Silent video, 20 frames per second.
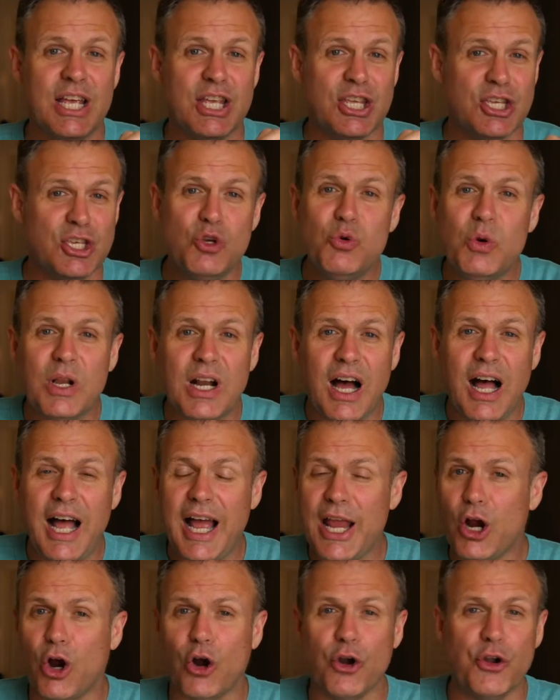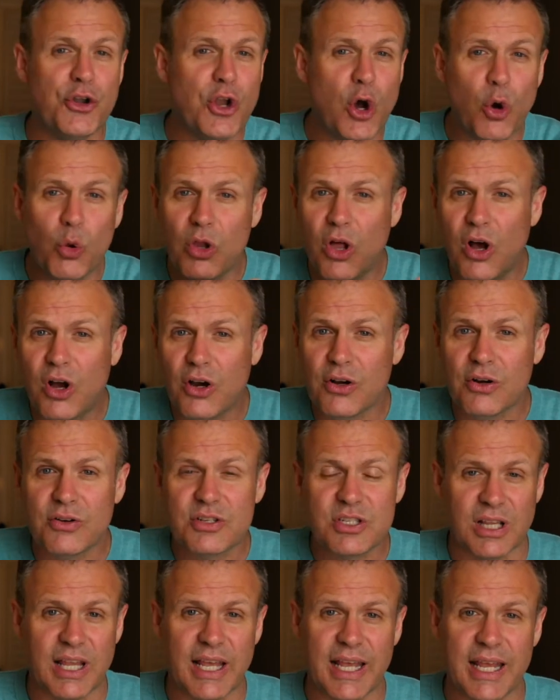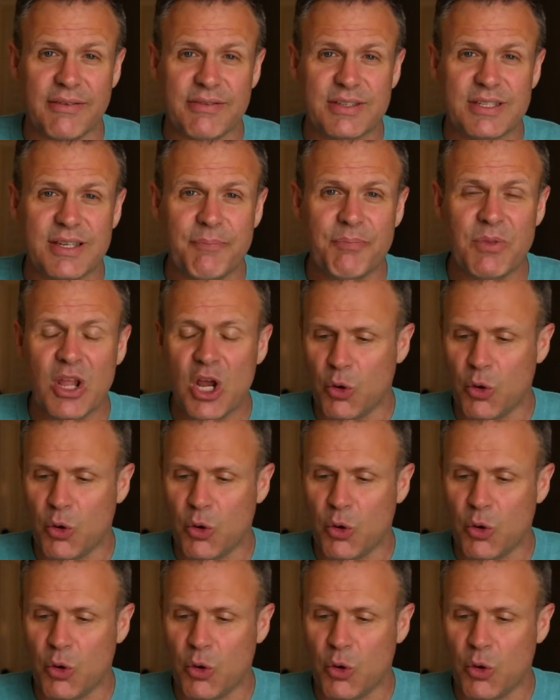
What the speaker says: You and I are no longer slaves.